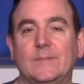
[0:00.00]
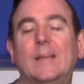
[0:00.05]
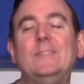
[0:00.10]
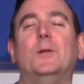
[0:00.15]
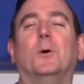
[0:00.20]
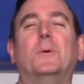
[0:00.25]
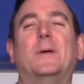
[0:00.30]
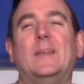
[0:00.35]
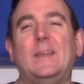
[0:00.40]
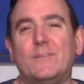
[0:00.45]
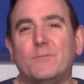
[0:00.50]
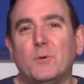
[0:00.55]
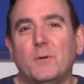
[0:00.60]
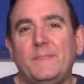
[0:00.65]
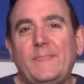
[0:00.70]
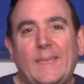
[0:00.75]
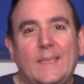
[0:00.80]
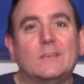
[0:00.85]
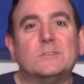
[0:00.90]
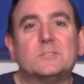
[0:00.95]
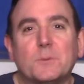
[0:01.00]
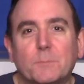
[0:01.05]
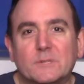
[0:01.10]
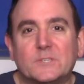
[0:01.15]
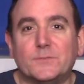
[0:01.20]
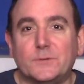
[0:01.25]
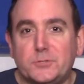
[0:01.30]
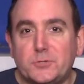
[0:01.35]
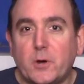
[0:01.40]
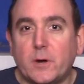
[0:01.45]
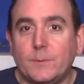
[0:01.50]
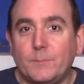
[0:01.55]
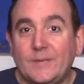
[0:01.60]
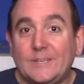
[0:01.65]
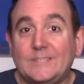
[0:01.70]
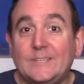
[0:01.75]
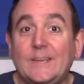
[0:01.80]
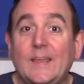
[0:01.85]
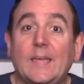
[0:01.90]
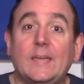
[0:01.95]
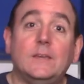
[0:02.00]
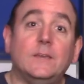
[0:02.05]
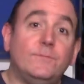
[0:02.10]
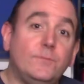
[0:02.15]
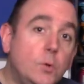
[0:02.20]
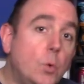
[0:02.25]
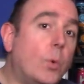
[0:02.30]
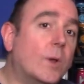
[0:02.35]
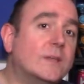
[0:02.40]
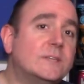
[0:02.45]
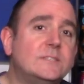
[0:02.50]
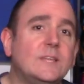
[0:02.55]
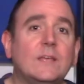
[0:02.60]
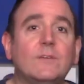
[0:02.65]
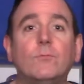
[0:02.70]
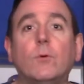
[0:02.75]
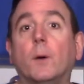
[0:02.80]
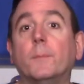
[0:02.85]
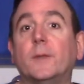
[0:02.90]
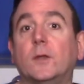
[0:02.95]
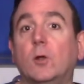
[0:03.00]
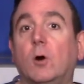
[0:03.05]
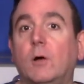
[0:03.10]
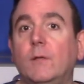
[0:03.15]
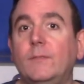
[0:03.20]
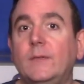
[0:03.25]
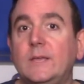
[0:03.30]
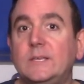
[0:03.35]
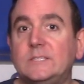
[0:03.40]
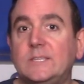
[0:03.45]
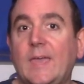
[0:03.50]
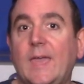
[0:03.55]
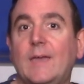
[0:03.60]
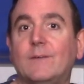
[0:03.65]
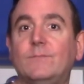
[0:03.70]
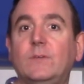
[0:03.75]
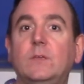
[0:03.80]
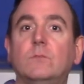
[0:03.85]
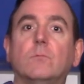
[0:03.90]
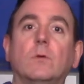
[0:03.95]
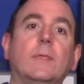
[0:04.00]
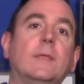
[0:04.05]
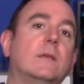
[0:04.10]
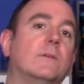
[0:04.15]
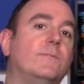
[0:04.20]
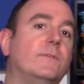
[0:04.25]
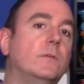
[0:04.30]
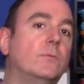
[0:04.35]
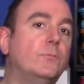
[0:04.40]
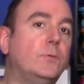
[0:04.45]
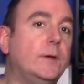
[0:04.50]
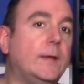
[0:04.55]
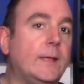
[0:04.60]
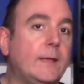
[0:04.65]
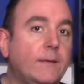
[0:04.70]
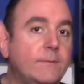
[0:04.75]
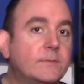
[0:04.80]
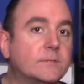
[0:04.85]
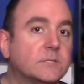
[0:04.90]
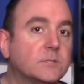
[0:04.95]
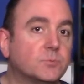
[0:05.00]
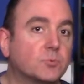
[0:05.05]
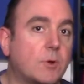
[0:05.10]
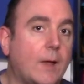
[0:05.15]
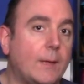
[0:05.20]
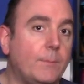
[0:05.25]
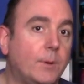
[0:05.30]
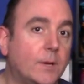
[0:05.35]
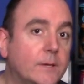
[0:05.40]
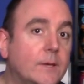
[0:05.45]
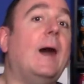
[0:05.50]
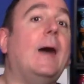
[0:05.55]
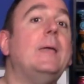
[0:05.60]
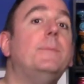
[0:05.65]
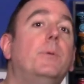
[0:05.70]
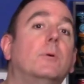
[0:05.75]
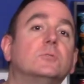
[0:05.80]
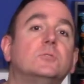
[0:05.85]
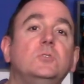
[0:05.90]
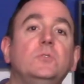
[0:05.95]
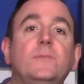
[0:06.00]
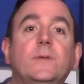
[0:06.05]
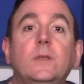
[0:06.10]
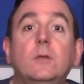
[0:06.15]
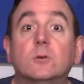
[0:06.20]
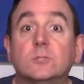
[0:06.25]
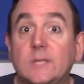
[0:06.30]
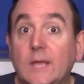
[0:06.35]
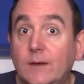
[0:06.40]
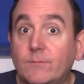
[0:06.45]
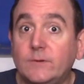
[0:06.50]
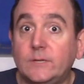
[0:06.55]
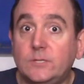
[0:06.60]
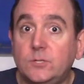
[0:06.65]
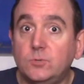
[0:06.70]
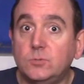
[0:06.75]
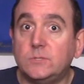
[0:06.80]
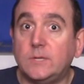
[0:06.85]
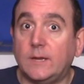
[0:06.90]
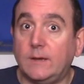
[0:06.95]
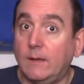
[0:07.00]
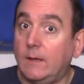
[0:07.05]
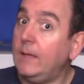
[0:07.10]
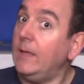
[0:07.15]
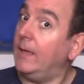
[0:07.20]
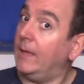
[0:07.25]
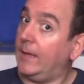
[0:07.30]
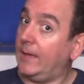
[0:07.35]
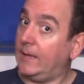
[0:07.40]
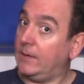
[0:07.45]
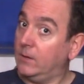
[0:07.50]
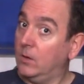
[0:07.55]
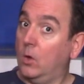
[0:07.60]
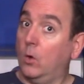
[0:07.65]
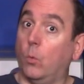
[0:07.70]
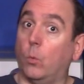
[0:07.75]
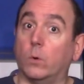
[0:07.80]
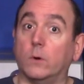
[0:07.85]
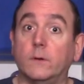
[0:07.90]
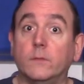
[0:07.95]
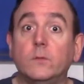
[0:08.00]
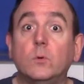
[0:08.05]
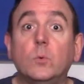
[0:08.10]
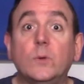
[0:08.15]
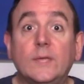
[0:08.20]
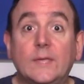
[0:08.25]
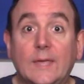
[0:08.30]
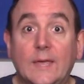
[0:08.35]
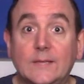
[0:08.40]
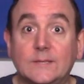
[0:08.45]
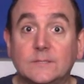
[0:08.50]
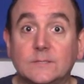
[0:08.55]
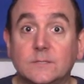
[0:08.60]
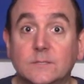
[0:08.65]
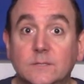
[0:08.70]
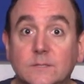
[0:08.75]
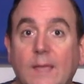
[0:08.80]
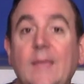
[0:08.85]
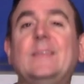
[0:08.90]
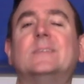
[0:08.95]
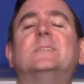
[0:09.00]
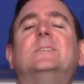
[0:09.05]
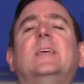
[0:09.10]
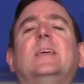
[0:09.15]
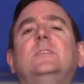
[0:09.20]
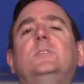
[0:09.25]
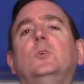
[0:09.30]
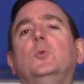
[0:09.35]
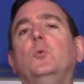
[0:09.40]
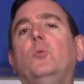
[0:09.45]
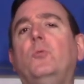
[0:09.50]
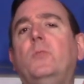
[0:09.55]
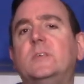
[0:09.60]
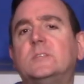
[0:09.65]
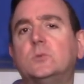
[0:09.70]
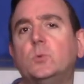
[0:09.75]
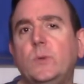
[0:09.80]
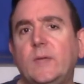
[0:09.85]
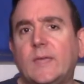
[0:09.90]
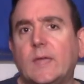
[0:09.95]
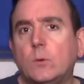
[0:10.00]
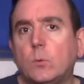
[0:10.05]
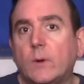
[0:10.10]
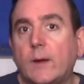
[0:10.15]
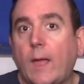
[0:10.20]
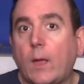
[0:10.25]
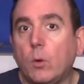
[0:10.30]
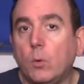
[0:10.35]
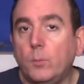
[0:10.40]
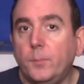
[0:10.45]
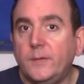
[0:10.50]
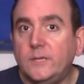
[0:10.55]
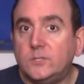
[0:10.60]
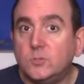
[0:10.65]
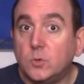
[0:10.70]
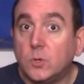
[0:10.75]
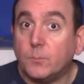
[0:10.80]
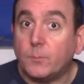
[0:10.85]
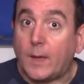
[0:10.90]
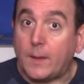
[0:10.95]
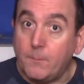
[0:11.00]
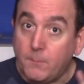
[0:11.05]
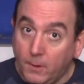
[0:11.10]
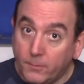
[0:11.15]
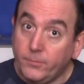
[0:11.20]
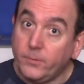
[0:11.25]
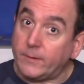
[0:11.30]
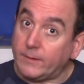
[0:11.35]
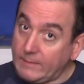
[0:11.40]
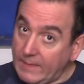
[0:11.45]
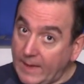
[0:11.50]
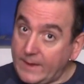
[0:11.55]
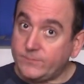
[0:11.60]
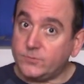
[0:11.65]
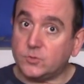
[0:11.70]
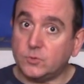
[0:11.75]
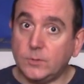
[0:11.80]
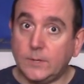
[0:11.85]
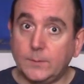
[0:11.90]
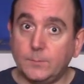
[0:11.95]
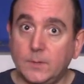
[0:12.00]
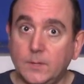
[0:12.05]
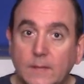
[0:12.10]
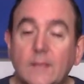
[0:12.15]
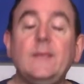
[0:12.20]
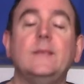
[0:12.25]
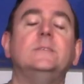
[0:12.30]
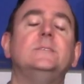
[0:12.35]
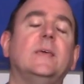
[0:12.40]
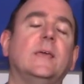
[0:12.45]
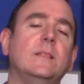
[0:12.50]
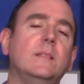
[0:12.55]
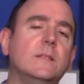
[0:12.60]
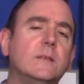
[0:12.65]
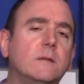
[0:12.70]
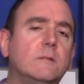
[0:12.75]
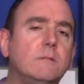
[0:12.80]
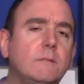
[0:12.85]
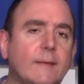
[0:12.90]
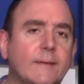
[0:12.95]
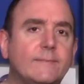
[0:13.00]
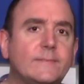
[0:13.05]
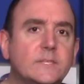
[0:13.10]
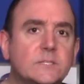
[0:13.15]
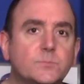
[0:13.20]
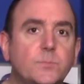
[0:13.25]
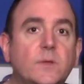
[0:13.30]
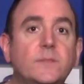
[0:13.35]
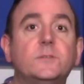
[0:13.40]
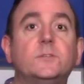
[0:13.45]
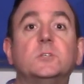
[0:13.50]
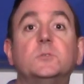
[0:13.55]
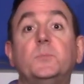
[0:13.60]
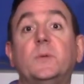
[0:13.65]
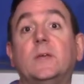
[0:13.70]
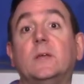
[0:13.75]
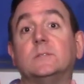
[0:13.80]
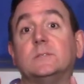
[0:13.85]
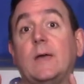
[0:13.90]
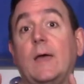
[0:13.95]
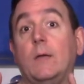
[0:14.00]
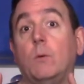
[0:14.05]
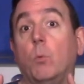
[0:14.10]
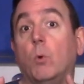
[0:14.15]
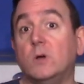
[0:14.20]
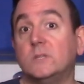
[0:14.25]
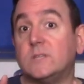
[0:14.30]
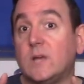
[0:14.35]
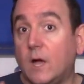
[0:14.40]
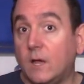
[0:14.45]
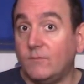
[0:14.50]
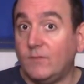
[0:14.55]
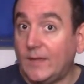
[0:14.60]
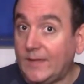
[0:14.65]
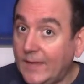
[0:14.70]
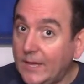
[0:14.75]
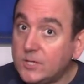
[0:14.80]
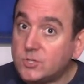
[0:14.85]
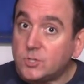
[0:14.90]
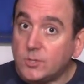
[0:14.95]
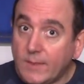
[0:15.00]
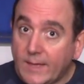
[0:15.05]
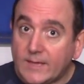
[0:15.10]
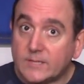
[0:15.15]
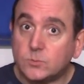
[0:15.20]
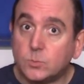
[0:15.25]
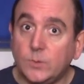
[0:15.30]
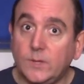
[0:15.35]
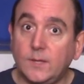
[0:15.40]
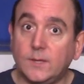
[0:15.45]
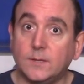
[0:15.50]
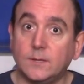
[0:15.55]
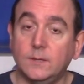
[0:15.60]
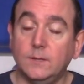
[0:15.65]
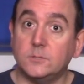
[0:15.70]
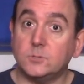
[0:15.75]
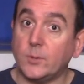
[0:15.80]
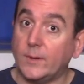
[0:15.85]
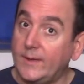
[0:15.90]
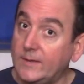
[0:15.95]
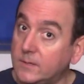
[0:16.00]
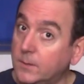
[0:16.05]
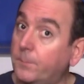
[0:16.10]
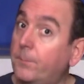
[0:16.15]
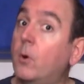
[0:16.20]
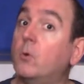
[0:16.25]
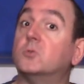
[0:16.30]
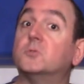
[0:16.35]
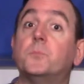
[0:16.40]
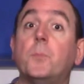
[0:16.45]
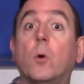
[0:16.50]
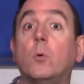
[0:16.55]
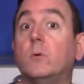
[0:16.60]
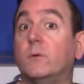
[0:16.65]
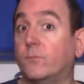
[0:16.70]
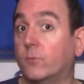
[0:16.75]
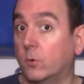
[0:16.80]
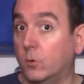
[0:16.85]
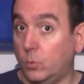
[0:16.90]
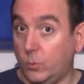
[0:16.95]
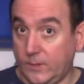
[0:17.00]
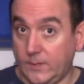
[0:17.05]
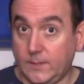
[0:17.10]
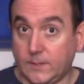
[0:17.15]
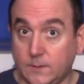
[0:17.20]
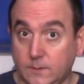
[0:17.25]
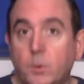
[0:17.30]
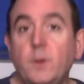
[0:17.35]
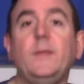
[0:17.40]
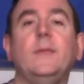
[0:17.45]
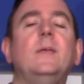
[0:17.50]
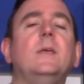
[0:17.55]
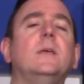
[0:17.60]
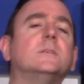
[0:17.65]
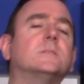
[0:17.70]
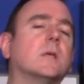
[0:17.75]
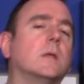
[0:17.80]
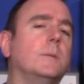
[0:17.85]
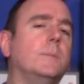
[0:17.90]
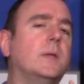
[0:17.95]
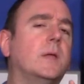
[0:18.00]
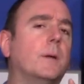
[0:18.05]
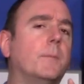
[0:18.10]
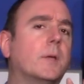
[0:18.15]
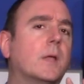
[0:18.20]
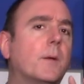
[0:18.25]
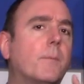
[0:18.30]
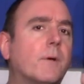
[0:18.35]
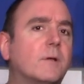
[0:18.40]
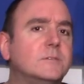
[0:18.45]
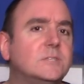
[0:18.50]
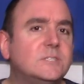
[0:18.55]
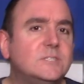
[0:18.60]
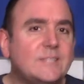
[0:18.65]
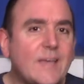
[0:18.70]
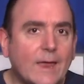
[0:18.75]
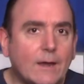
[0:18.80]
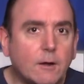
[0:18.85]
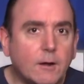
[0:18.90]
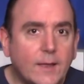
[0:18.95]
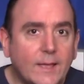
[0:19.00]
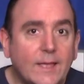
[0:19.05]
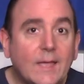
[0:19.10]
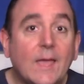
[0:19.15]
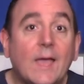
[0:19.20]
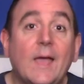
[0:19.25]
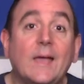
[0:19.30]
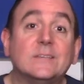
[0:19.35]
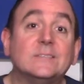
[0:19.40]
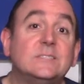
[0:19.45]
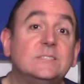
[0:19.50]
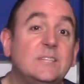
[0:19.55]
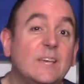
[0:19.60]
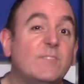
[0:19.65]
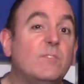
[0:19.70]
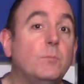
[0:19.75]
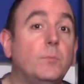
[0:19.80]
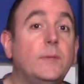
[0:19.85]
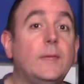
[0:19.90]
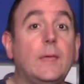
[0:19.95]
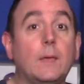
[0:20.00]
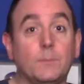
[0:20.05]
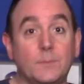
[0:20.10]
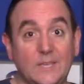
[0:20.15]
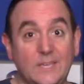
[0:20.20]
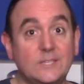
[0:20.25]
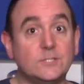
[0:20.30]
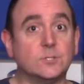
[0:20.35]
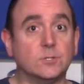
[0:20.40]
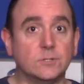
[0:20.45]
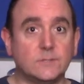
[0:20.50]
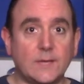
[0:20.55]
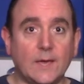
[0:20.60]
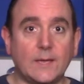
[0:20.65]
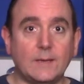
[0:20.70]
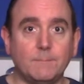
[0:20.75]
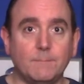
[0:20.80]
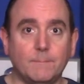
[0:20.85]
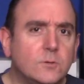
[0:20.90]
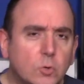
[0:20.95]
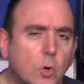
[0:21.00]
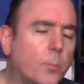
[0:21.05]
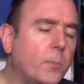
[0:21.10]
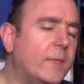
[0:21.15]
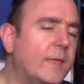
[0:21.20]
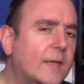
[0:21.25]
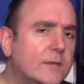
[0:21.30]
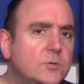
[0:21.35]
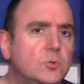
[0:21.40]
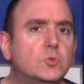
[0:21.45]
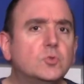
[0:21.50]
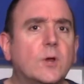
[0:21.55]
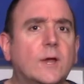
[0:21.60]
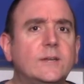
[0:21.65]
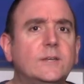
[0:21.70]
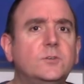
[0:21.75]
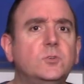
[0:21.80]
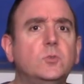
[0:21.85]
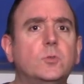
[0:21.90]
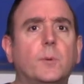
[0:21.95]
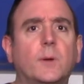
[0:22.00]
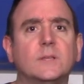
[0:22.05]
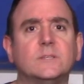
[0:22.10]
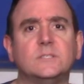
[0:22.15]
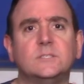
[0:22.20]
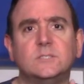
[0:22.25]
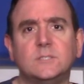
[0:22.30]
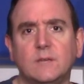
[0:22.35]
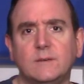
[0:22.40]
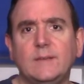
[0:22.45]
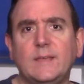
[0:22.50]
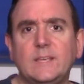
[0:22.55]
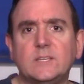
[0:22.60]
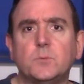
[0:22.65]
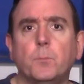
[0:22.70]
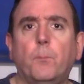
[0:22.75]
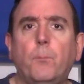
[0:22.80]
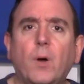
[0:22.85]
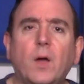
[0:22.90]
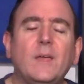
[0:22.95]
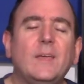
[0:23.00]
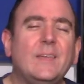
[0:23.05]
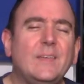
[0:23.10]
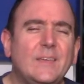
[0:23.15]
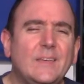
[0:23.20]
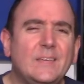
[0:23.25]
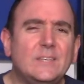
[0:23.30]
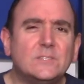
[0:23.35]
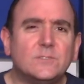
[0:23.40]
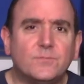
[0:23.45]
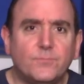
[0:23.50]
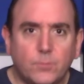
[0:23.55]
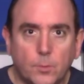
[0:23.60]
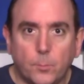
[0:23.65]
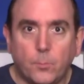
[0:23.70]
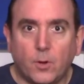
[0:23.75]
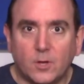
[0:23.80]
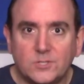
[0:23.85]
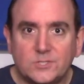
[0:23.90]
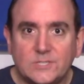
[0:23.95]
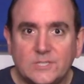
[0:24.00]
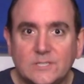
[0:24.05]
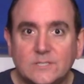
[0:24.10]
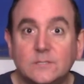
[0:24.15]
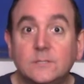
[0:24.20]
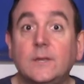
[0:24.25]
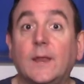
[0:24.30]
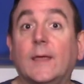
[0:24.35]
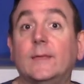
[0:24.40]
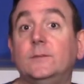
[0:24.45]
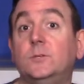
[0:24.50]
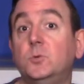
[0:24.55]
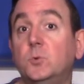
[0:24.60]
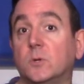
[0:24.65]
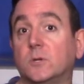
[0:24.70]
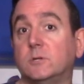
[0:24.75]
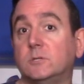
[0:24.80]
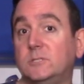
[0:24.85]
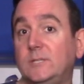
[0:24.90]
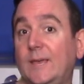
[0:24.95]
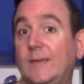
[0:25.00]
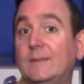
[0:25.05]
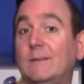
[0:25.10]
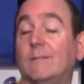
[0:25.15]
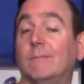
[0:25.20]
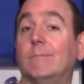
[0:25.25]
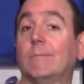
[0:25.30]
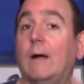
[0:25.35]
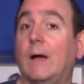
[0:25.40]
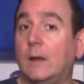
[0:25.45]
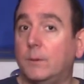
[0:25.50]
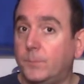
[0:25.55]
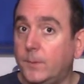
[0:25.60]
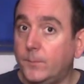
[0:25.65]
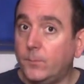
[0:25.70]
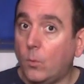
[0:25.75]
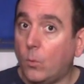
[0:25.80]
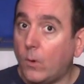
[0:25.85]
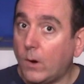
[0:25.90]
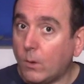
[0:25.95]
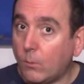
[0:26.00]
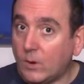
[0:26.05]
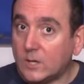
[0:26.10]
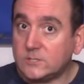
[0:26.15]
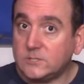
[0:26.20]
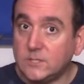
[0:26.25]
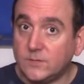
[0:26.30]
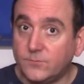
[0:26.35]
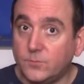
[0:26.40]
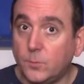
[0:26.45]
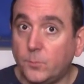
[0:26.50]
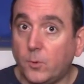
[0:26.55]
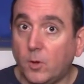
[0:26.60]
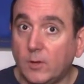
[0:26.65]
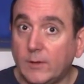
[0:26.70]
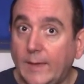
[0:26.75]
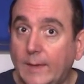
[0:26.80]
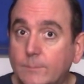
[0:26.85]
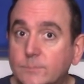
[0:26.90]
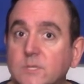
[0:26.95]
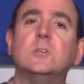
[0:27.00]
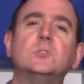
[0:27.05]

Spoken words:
Hello again, everyone. Thank you so much for joining me today. And if you want to stay informed on all things caffeine related, feel free to hit the subscribe button. I post new videos every Tuesday night and one on the weekends. And stay tuned this weekend when I will be doing my monthly live stream. It is a little late this month just because I was on vacation last week, so I had to postpone it for a week. But it is going to be coming up on Saturday at 7 p.m. Eastern time. Normally I do try to do them on Sundays, but it is football season and I do understand a lot of people want to watch their football games.